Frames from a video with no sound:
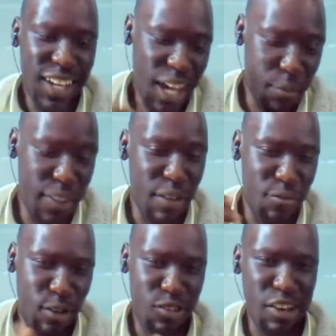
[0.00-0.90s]
in the
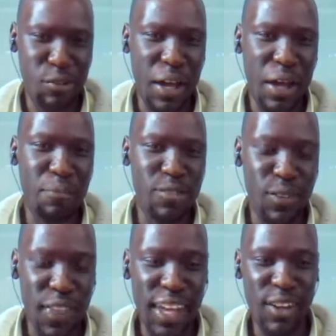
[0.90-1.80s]
future to come.
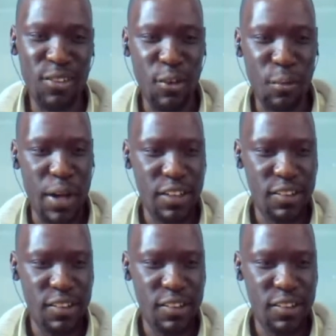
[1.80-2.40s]
So thank you so much.